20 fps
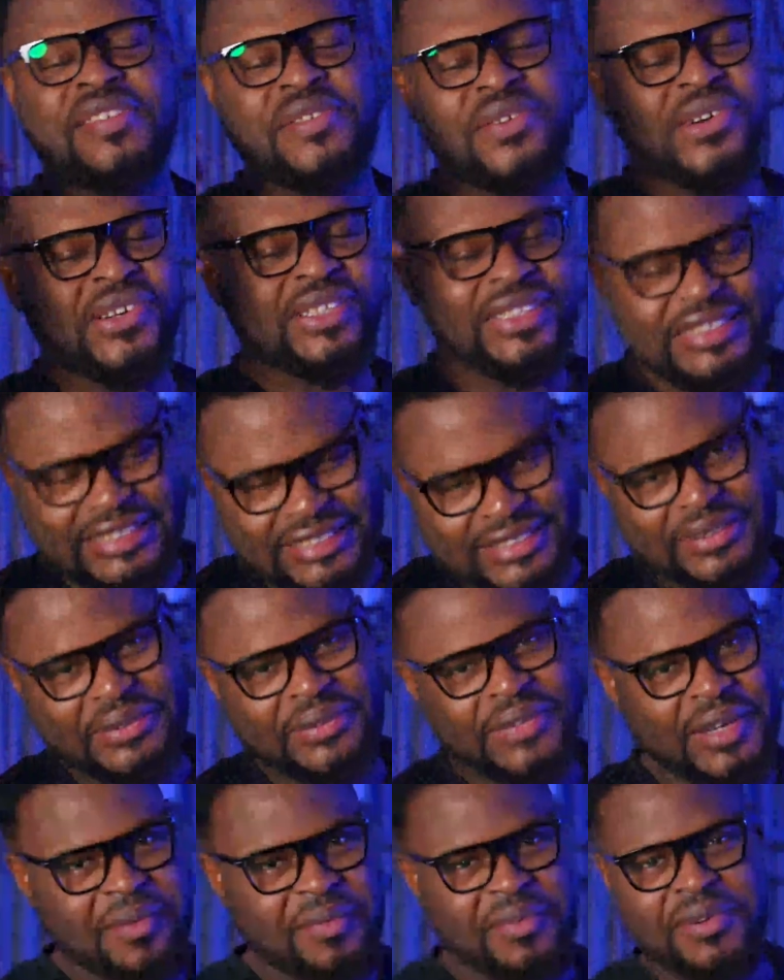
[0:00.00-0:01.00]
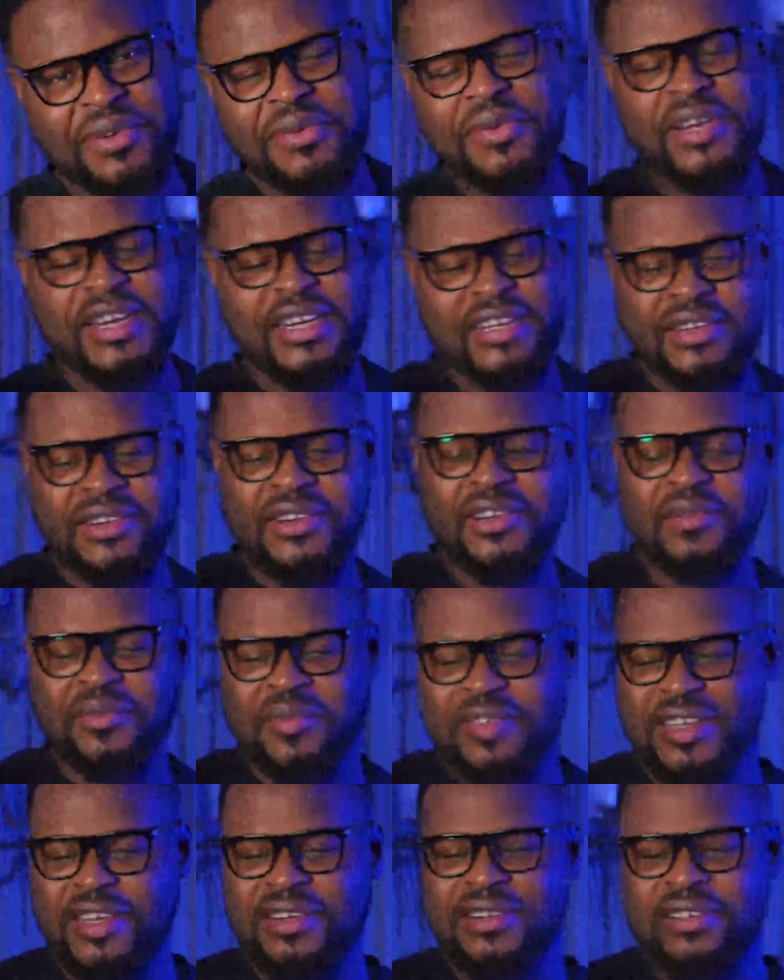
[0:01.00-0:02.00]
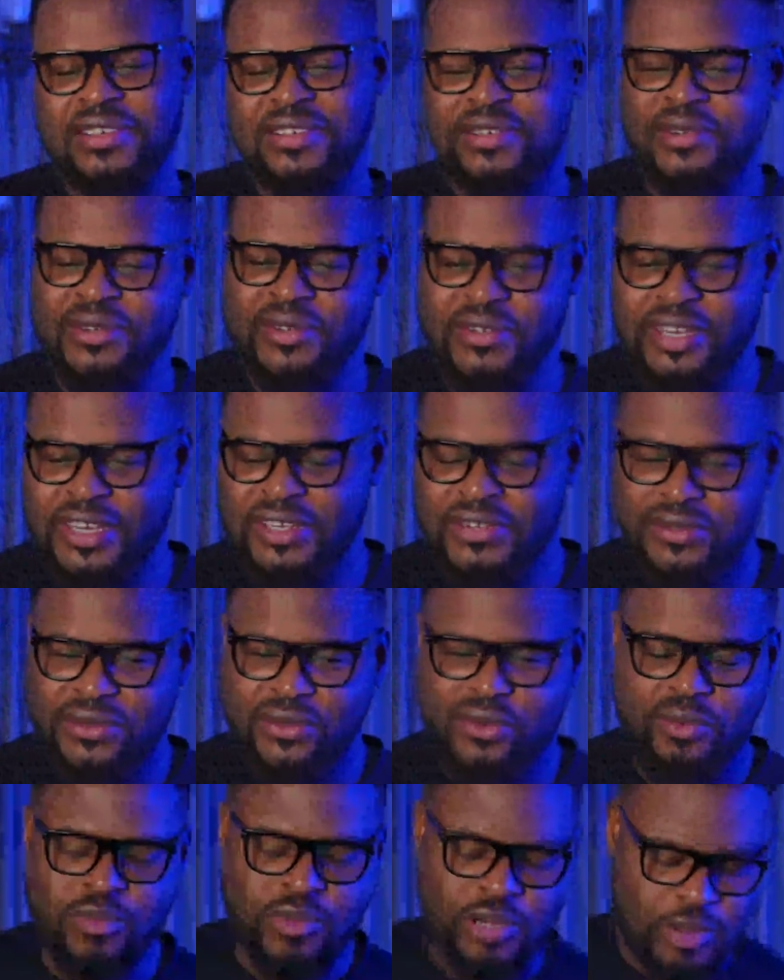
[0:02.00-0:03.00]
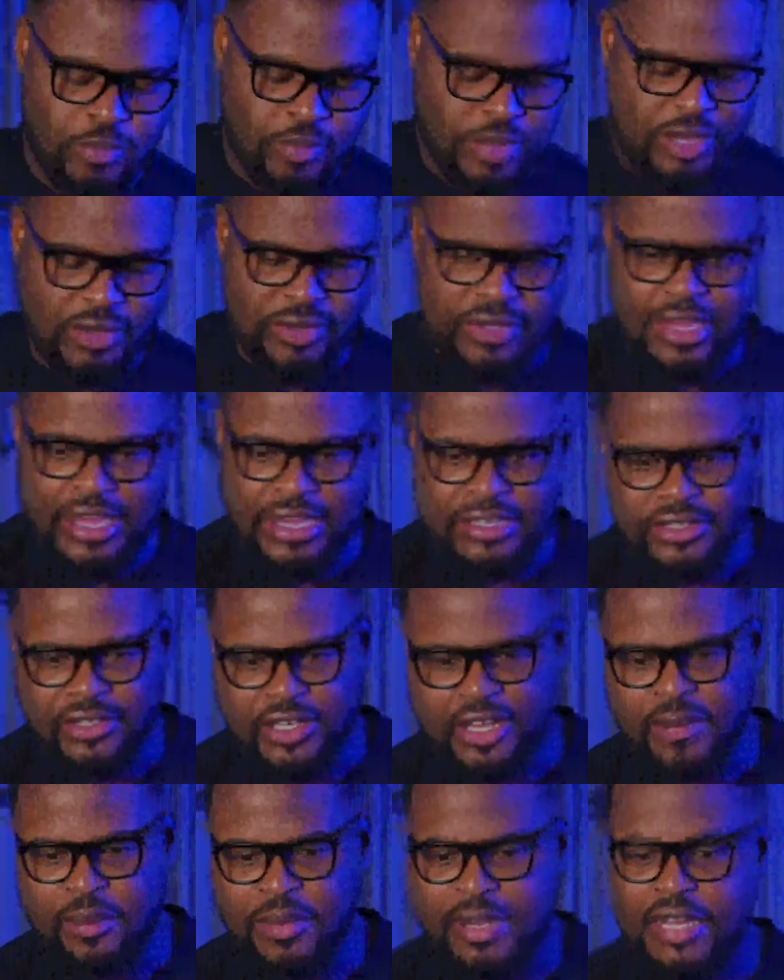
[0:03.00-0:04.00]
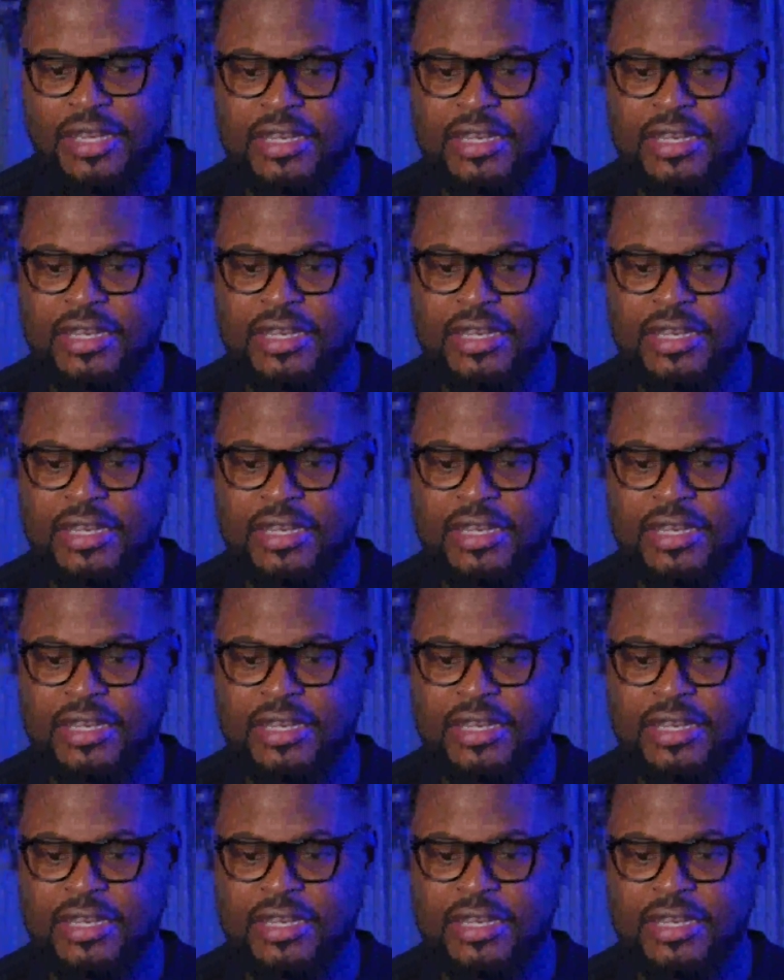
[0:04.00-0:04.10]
All right, so until February when it comes out, you're going to get to know more about that.